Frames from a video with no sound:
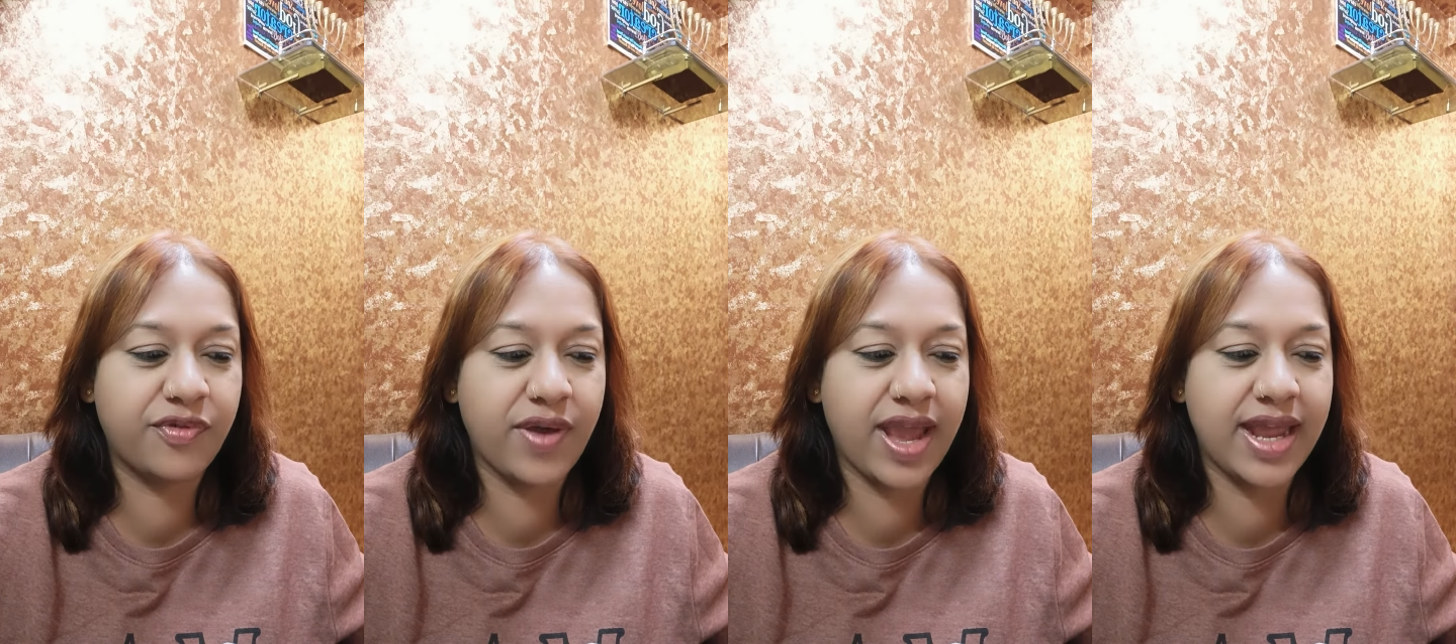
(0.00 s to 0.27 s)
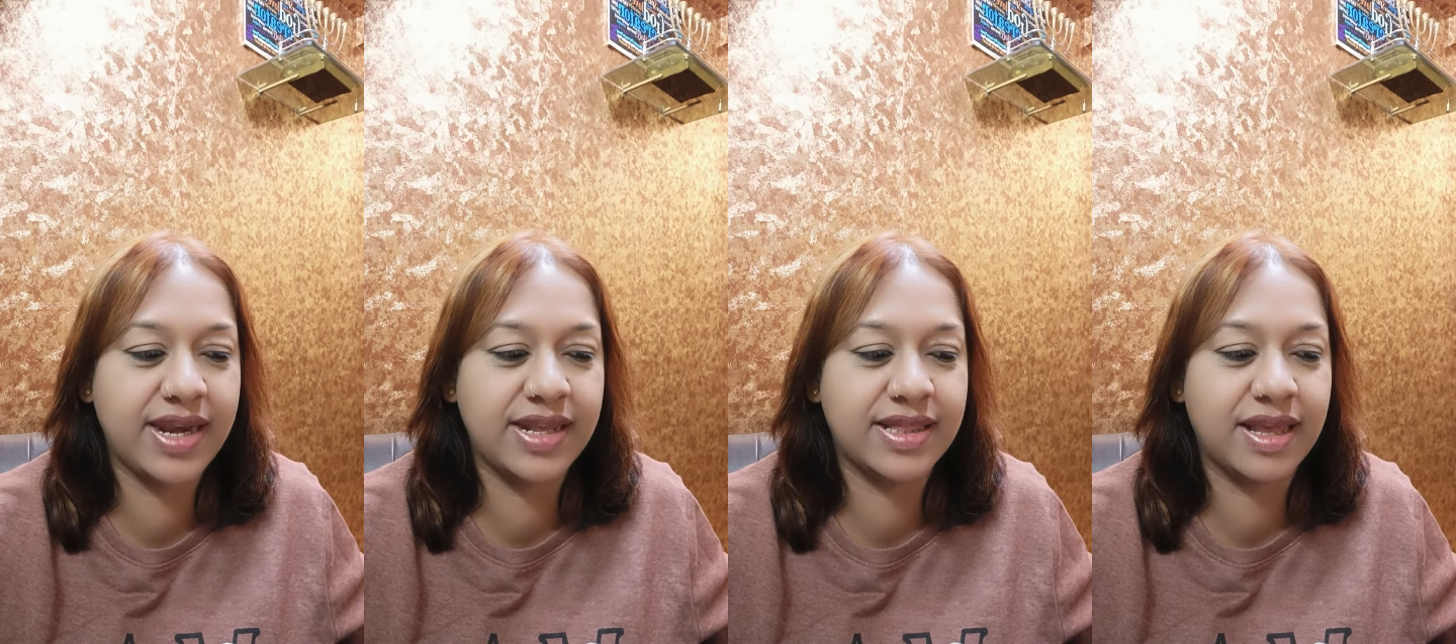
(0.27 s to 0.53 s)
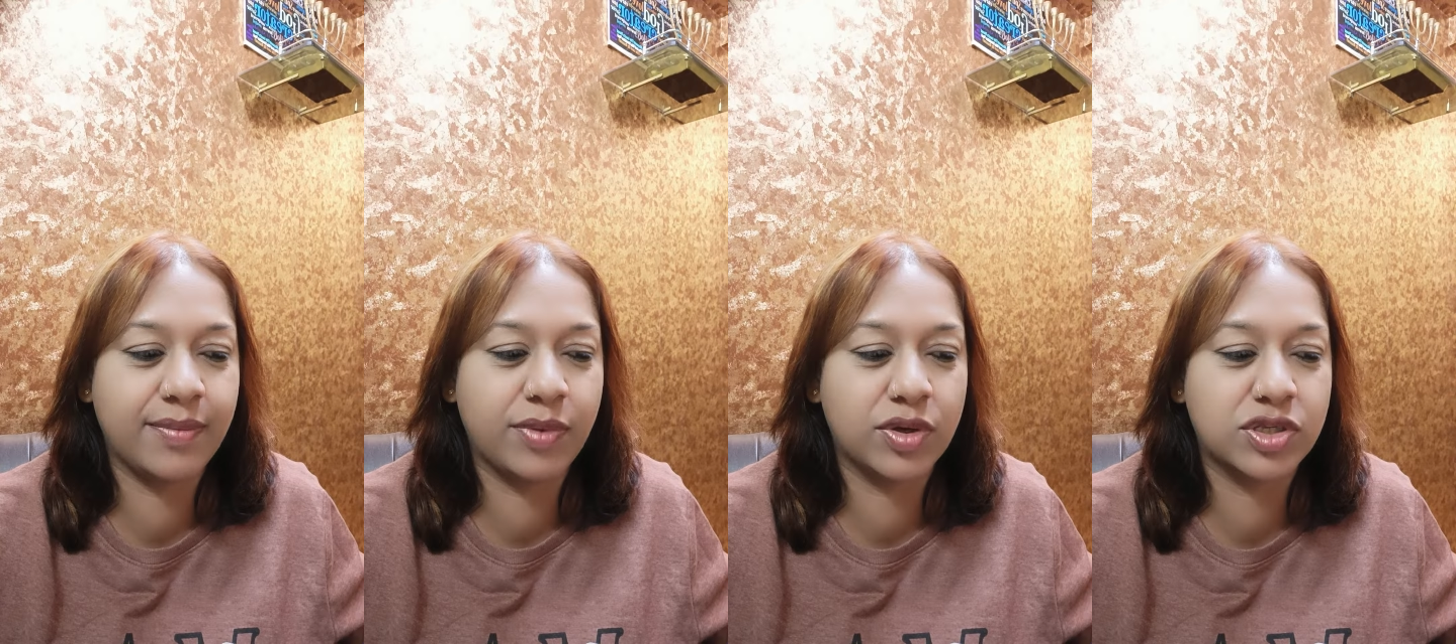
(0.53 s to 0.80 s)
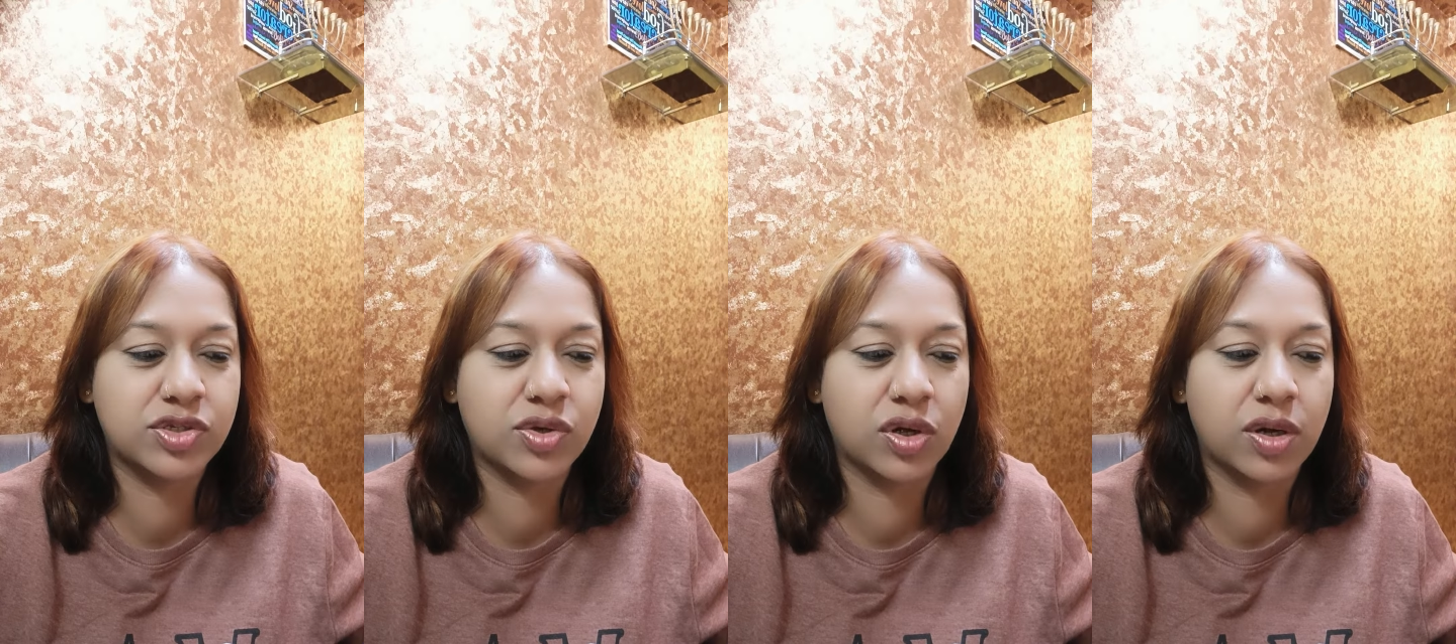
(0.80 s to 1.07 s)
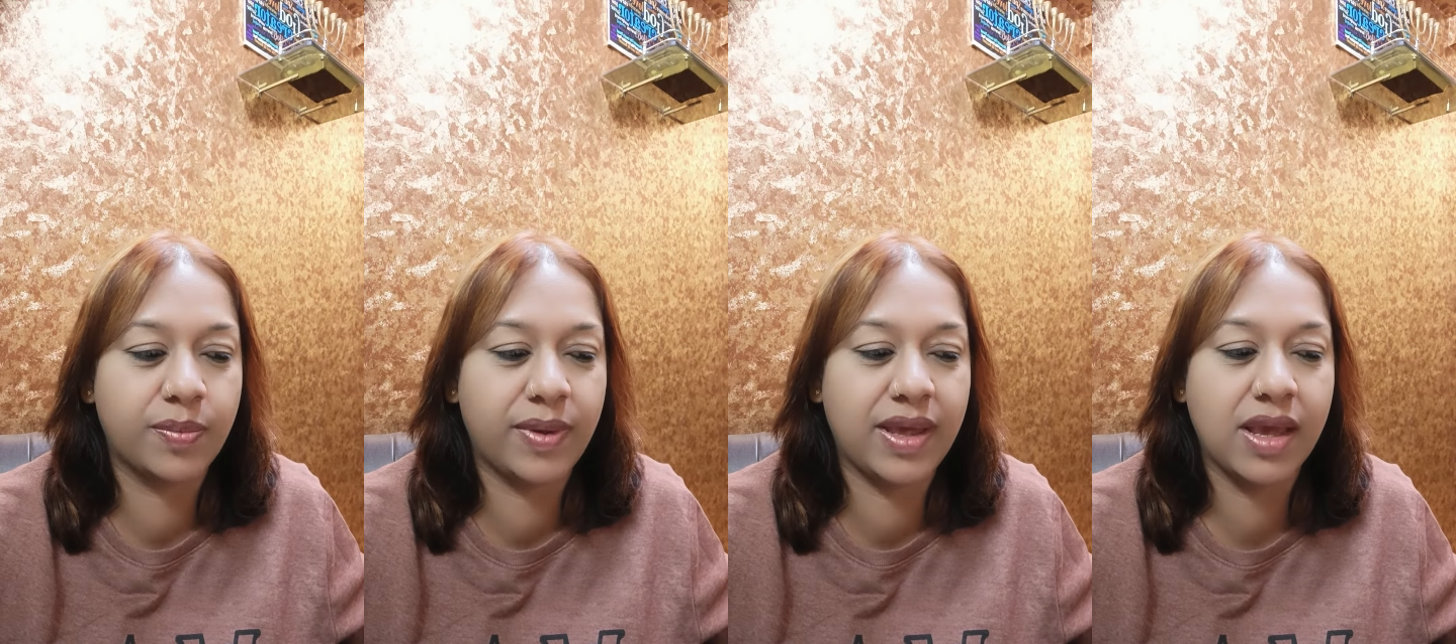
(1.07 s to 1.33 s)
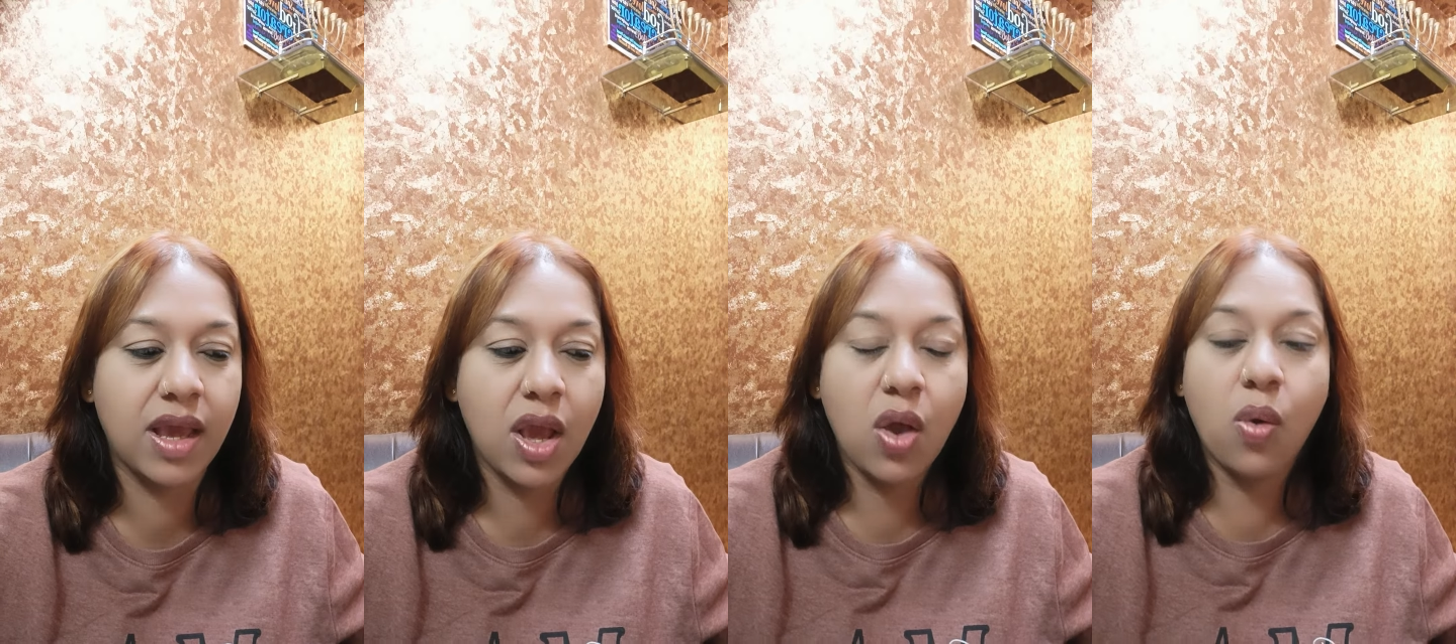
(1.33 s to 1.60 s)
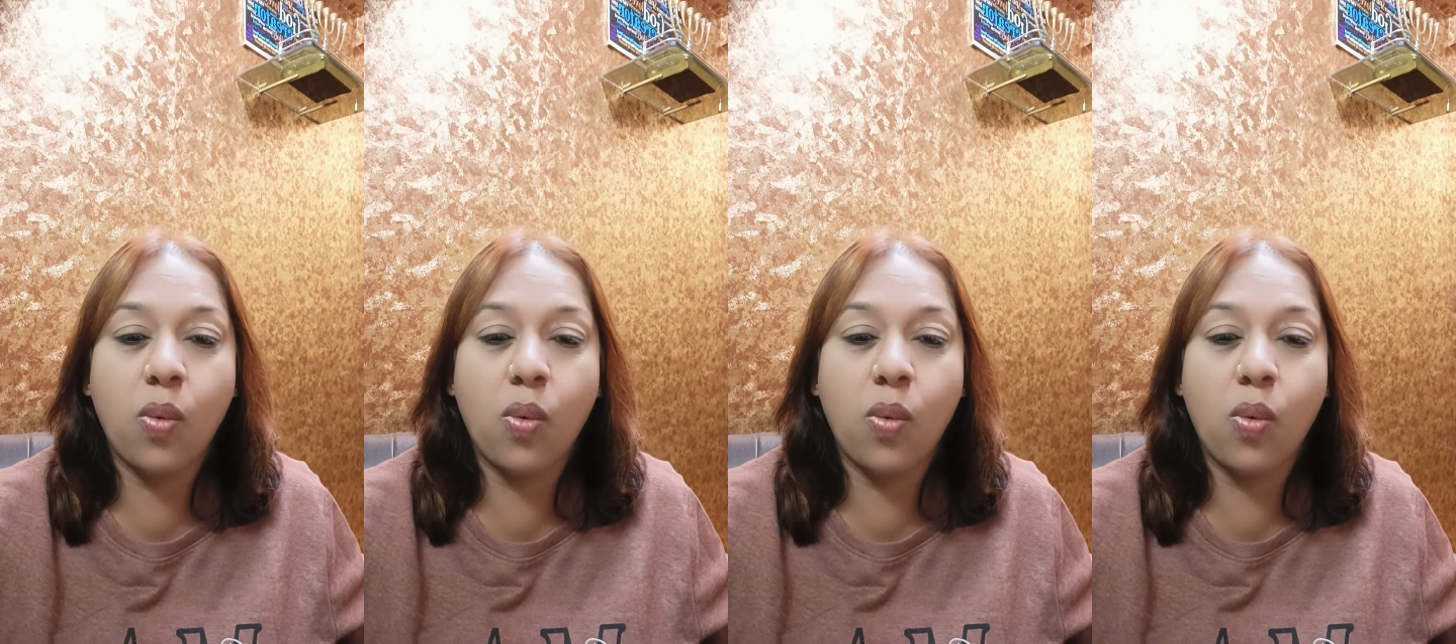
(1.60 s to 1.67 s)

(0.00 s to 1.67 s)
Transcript: for anything, but it's going to be